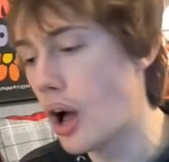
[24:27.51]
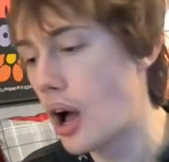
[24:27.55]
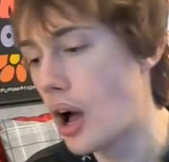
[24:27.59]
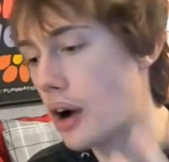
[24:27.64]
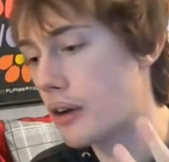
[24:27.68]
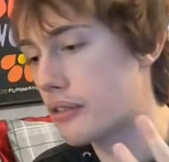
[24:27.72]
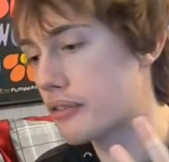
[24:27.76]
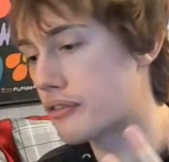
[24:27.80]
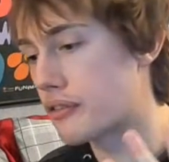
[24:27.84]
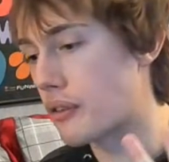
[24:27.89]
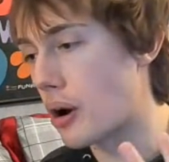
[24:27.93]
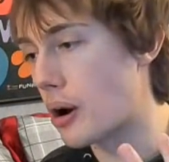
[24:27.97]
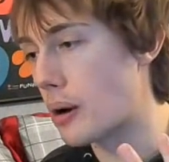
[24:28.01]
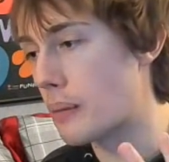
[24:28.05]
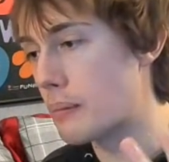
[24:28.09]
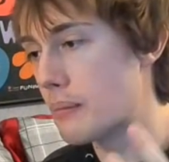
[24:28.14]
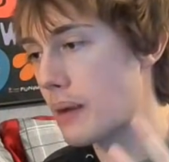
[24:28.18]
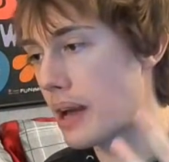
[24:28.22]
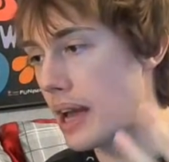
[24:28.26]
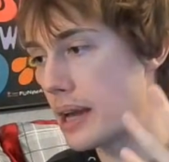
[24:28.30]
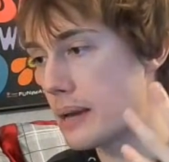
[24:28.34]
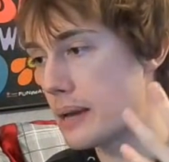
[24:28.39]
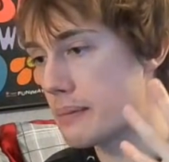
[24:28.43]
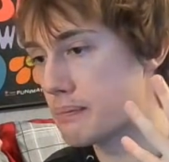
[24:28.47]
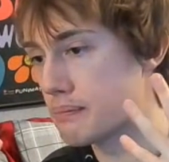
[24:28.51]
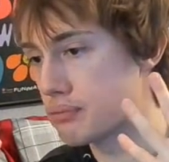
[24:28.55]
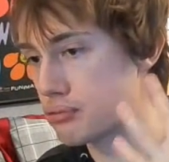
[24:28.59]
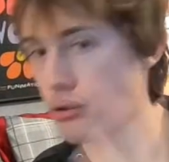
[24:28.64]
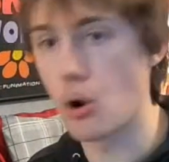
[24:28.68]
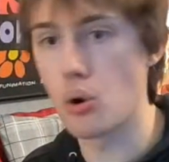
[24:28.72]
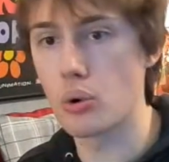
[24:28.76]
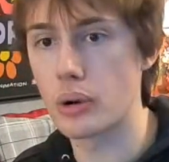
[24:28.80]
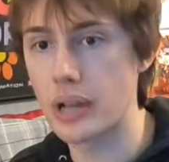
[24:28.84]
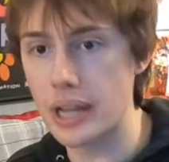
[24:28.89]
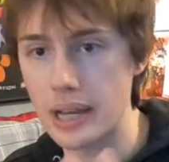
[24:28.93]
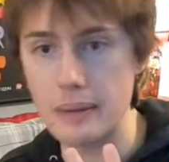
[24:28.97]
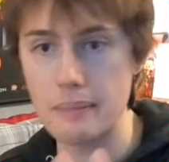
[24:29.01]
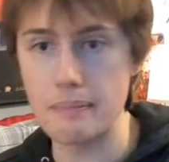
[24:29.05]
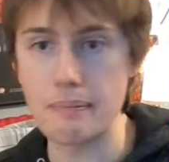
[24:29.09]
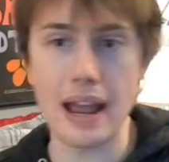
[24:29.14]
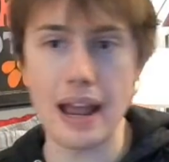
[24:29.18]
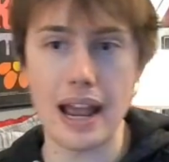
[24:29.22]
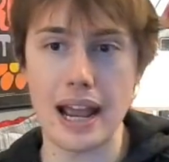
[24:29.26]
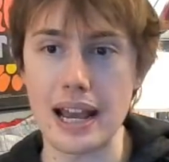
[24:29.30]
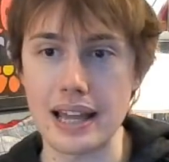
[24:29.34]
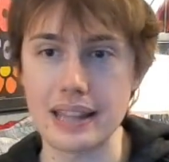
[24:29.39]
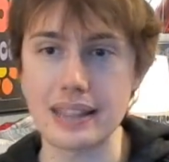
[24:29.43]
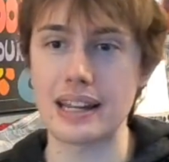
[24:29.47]
From a broken
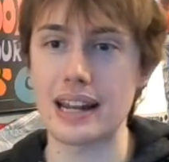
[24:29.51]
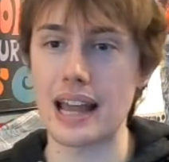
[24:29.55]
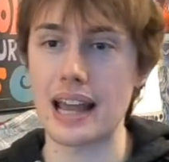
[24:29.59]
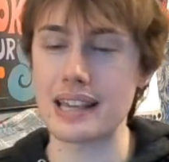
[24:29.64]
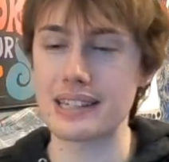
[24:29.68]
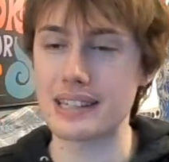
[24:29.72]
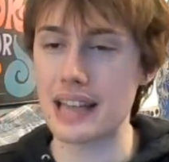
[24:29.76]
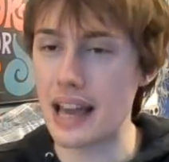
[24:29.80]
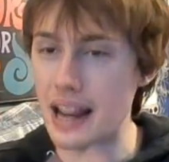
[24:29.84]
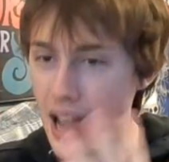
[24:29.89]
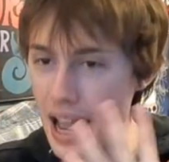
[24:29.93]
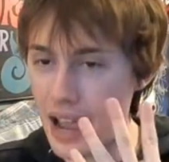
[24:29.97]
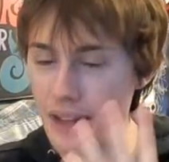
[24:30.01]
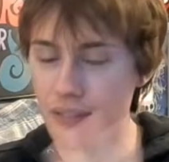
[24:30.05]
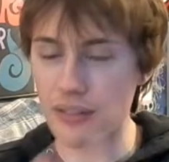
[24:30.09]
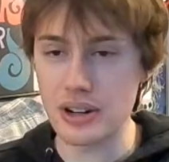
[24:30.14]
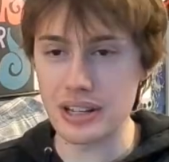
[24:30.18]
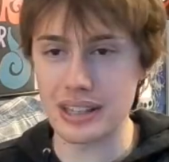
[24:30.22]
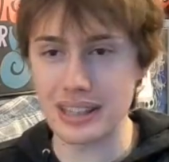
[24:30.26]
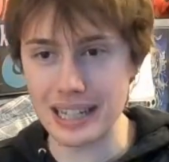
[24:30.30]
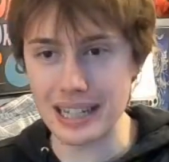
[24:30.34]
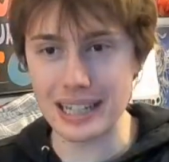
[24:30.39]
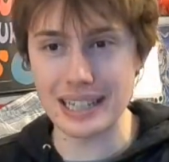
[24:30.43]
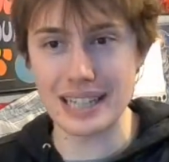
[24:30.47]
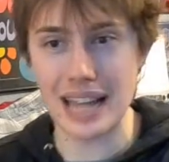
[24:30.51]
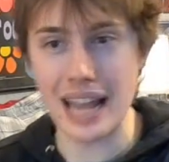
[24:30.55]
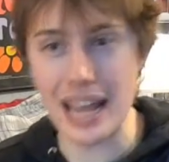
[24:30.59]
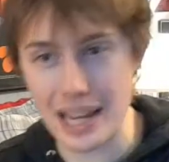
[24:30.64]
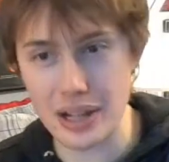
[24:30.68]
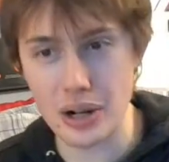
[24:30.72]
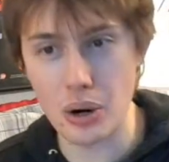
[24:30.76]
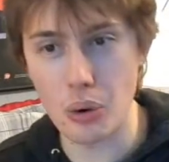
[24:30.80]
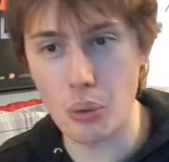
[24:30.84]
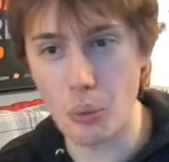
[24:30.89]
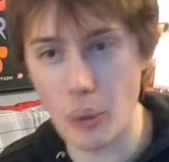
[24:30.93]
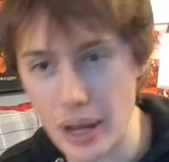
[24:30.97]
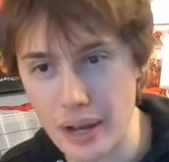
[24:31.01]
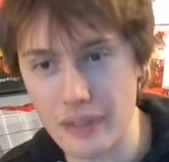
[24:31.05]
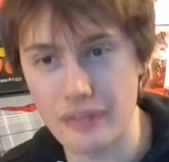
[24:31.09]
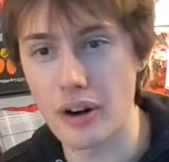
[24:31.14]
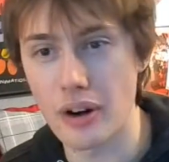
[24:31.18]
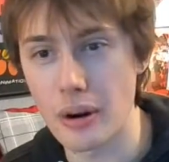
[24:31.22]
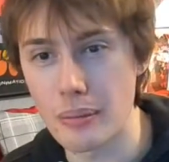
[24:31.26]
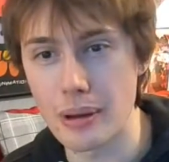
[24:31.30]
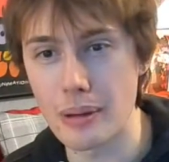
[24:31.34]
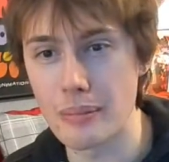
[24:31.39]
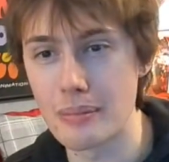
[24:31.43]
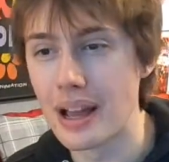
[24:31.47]
man that has had everything taken away
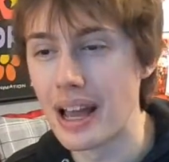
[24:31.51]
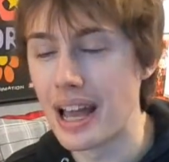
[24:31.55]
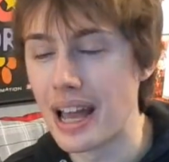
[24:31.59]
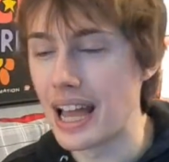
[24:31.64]
from him,